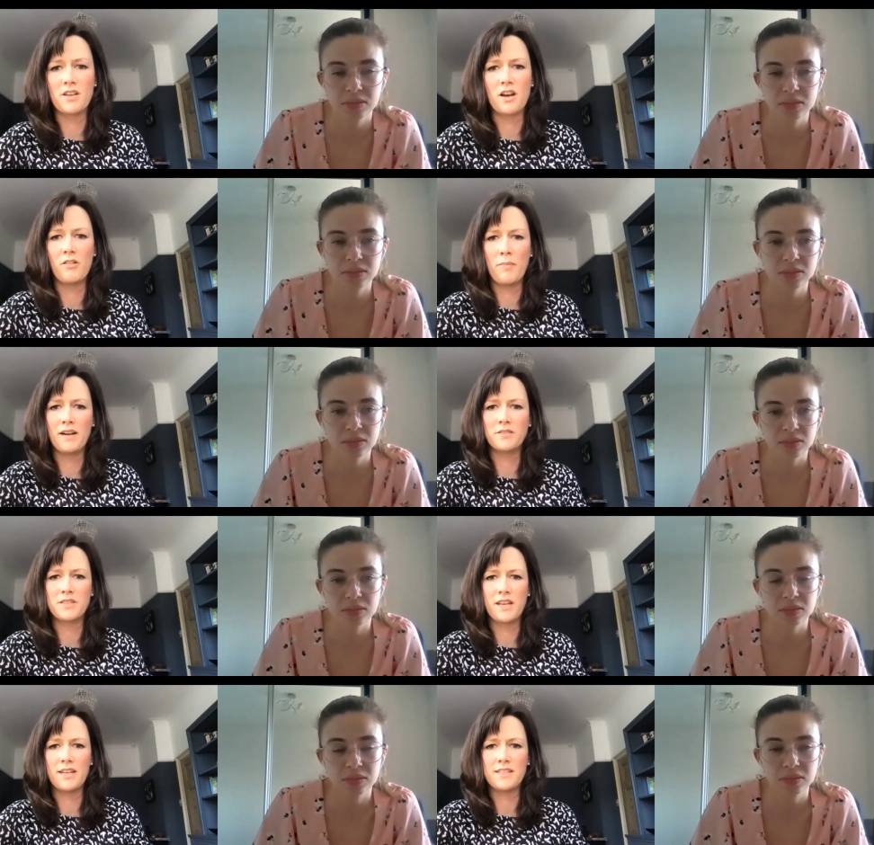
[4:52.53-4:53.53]
Speaker 1: are about
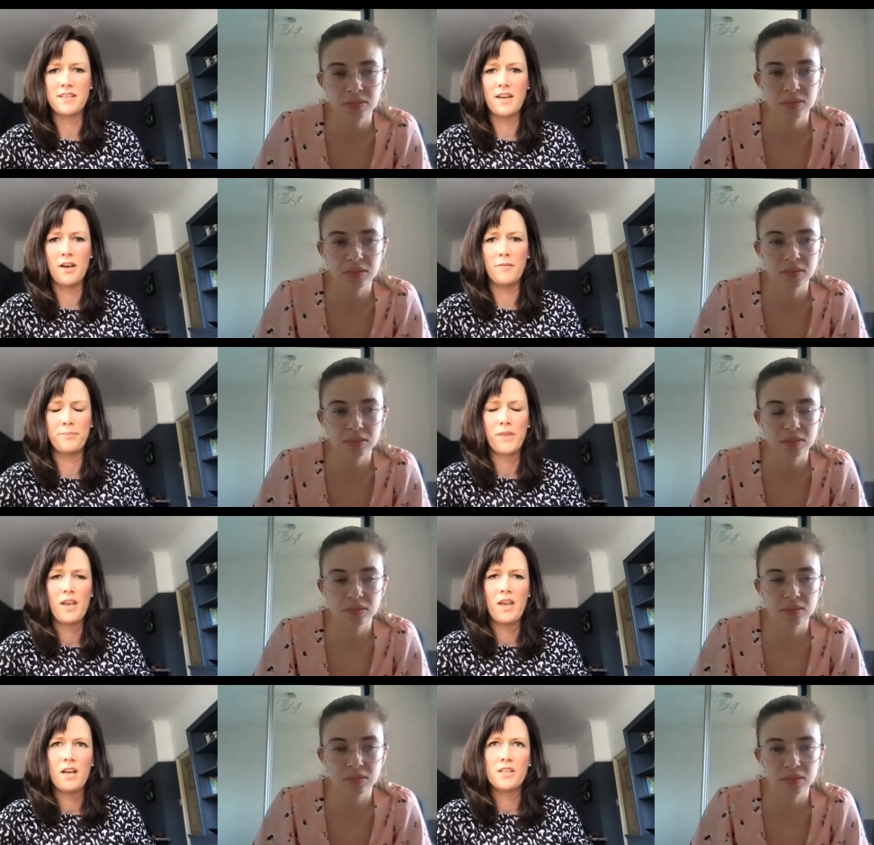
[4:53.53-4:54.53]
it. Um,
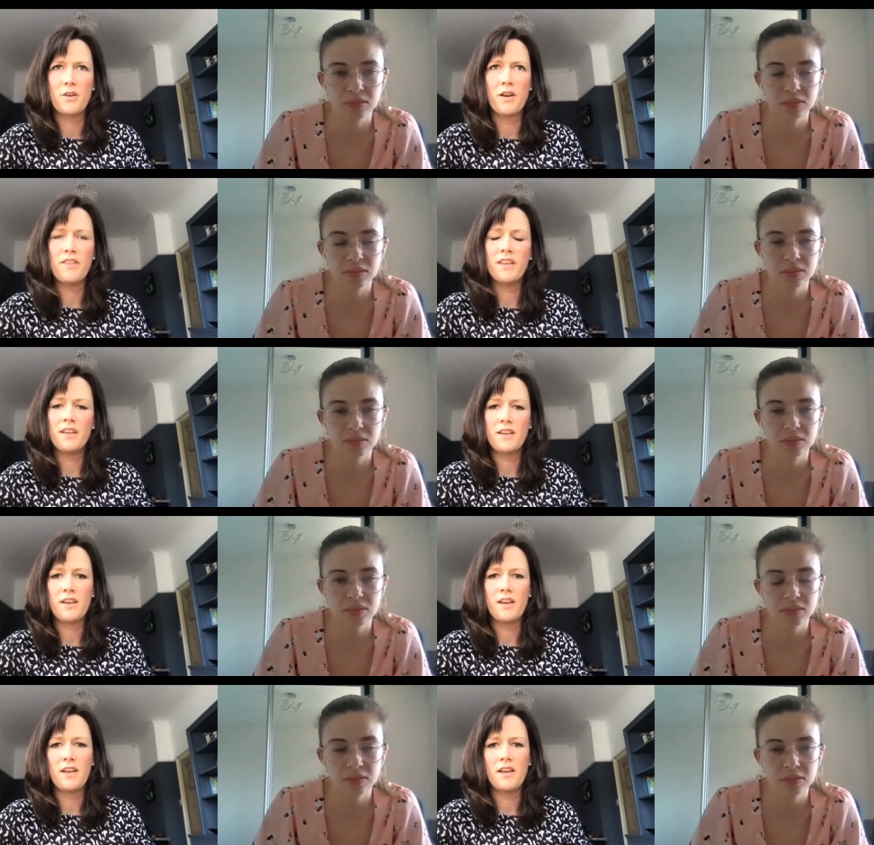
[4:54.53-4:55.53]
so, I think
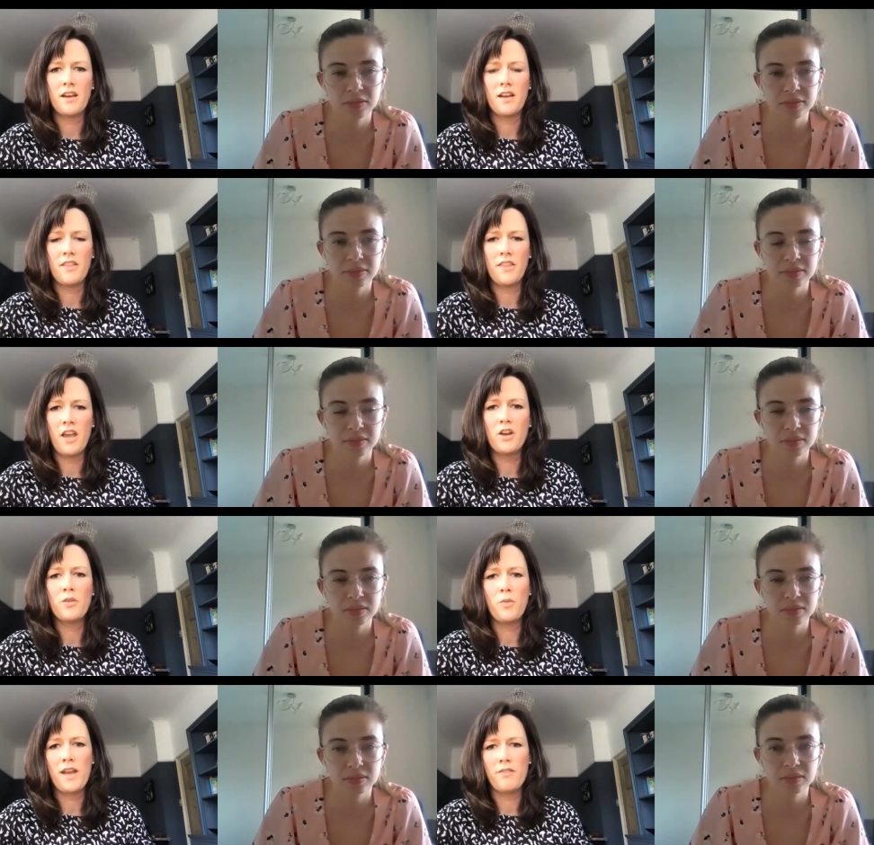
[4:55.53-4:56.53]
the only
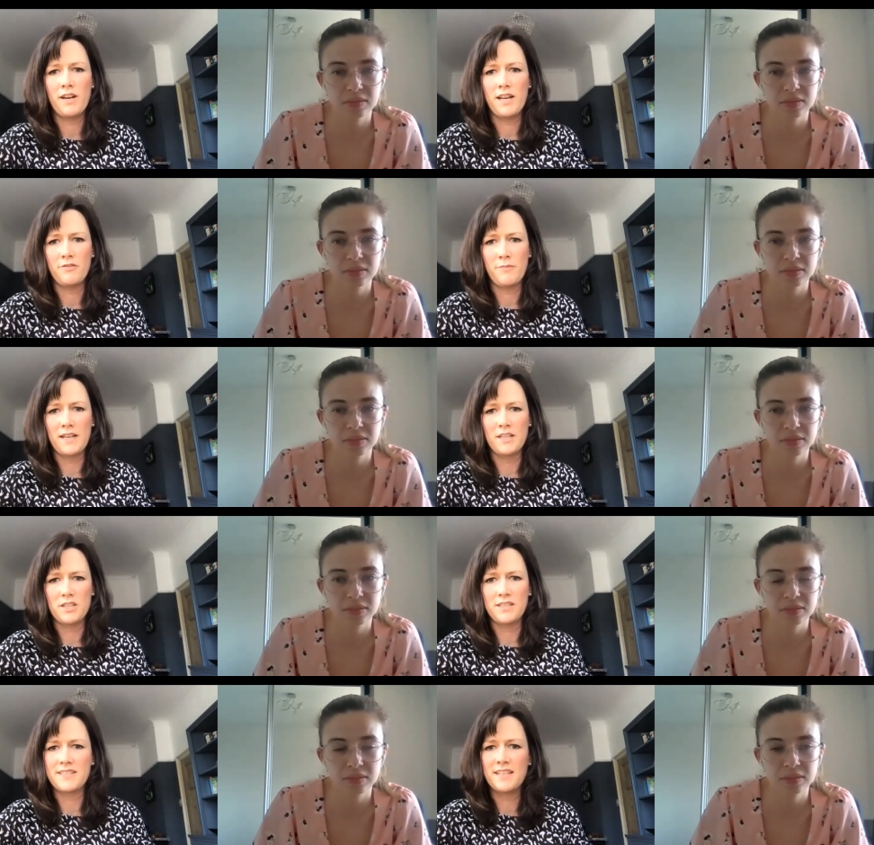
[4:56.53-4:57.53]
way really of managing
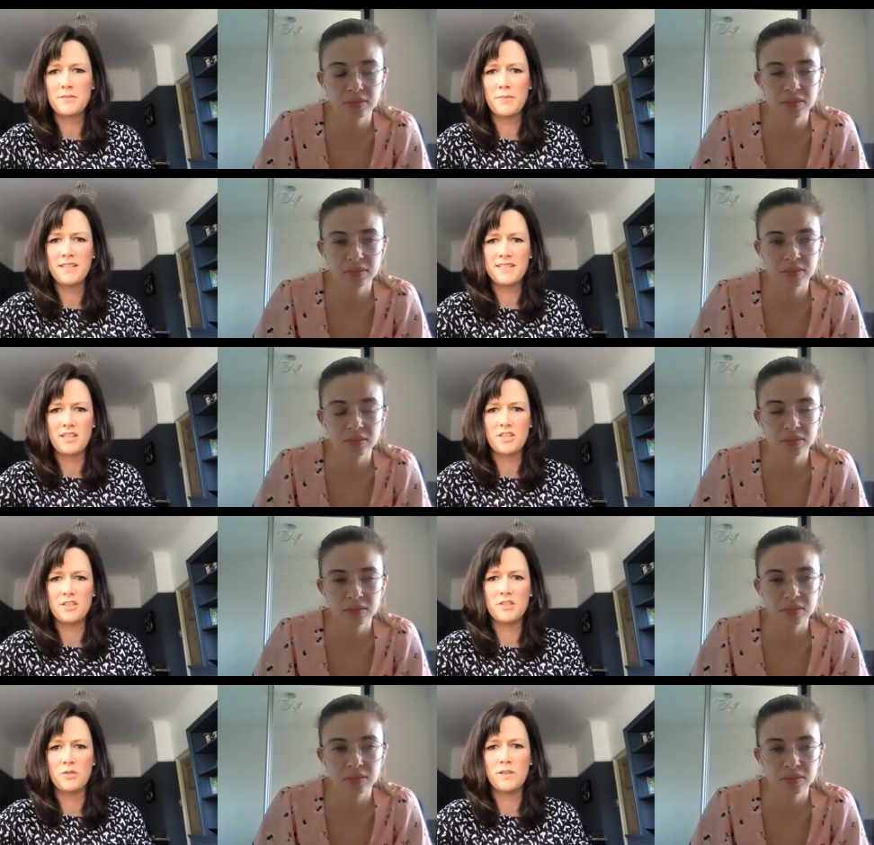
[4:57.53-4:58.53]
this sensibly is actually to
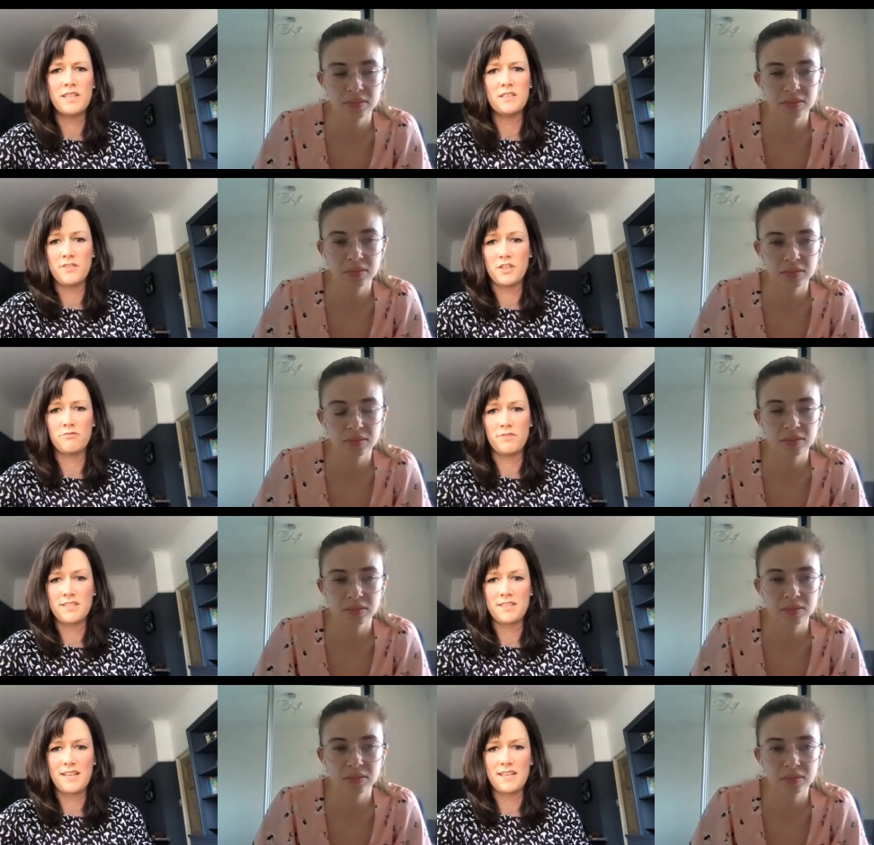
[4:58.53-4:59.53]
do an individual risk
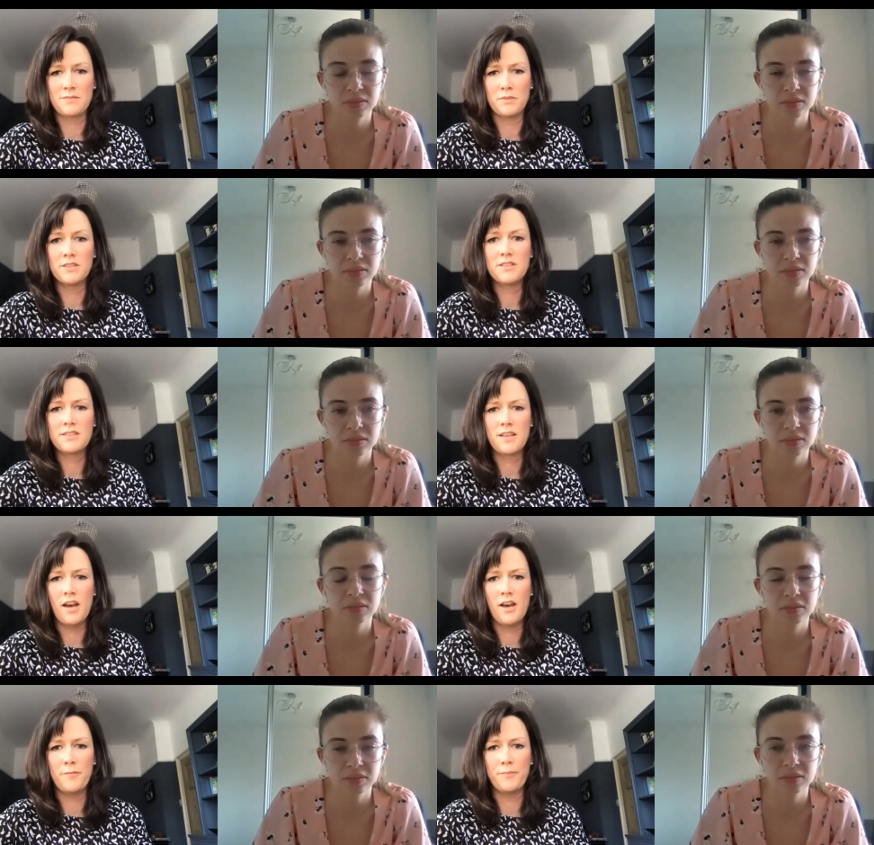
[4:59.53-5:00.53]
assessment.
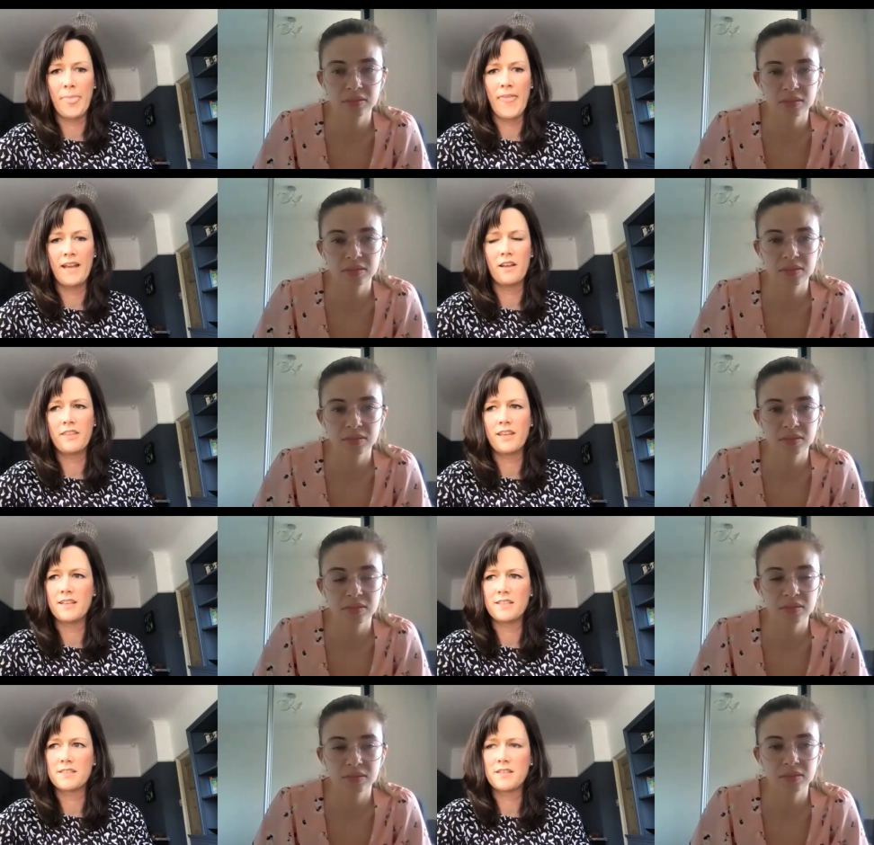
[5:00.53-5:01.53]
Um, and I think
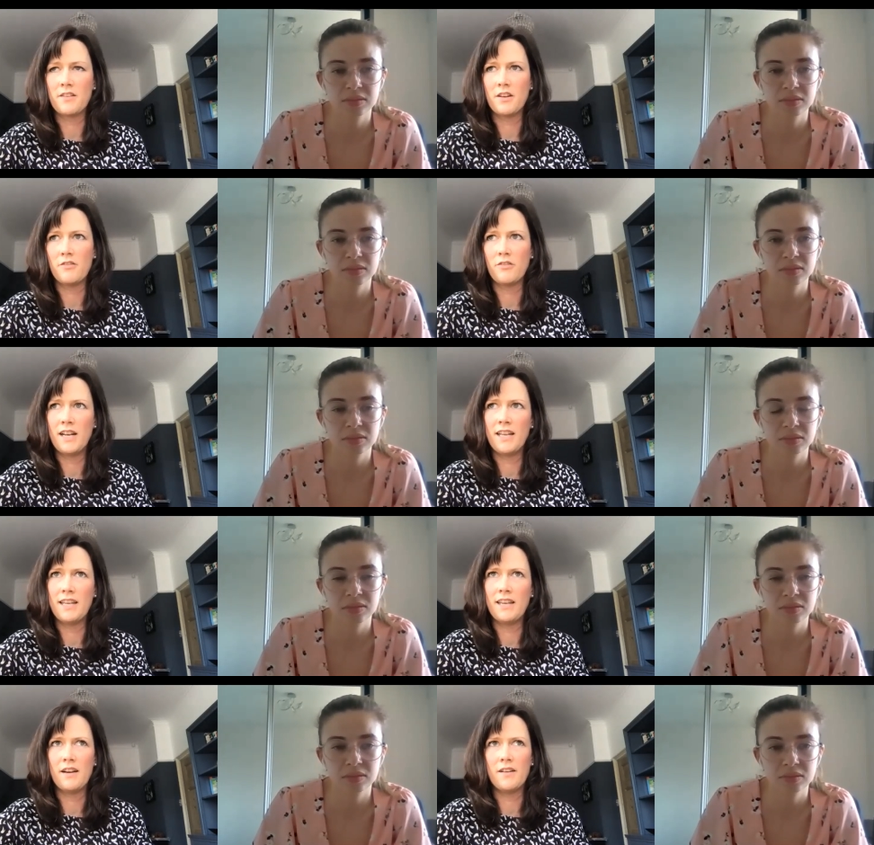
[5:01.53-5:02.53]
it's
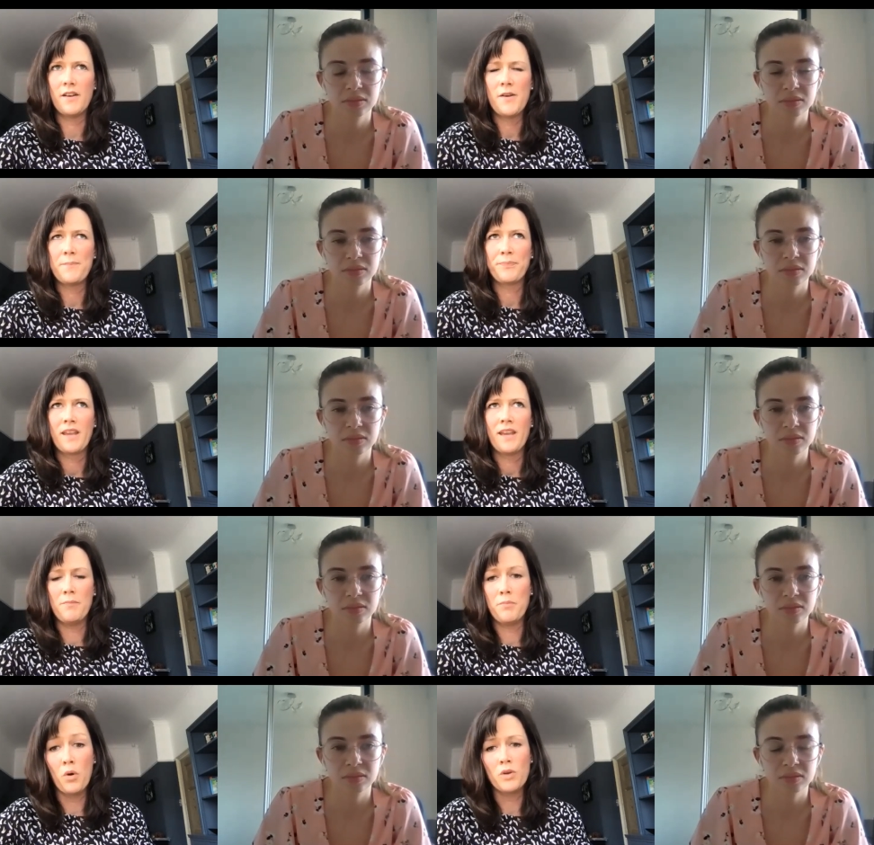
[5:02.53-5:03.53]
really
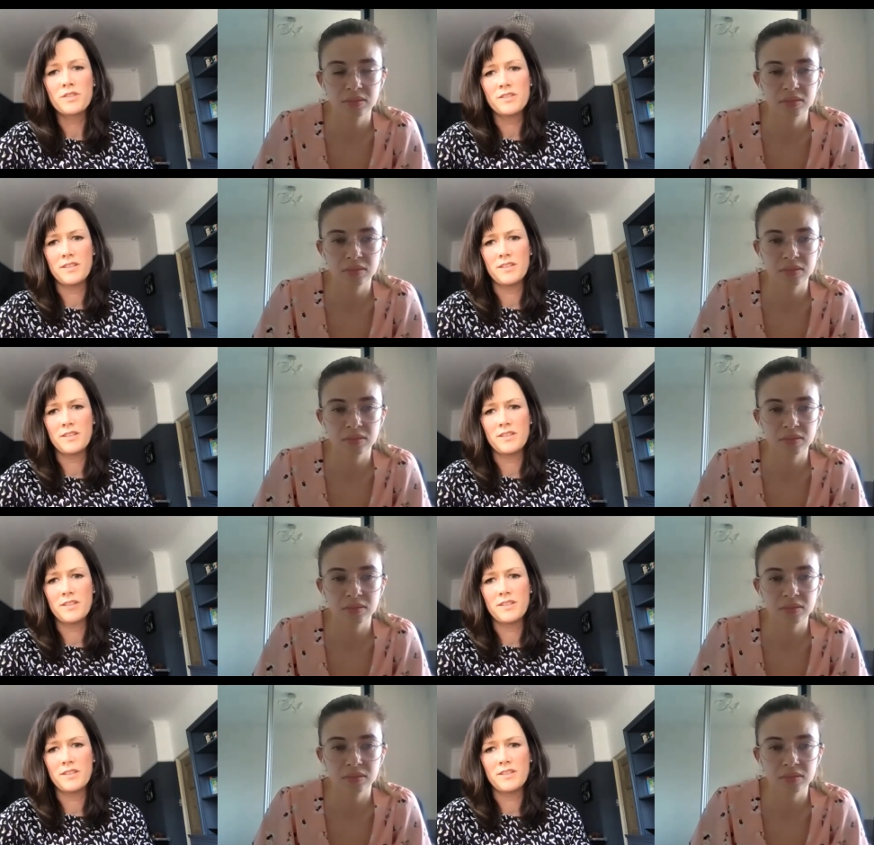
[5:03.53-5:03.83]
important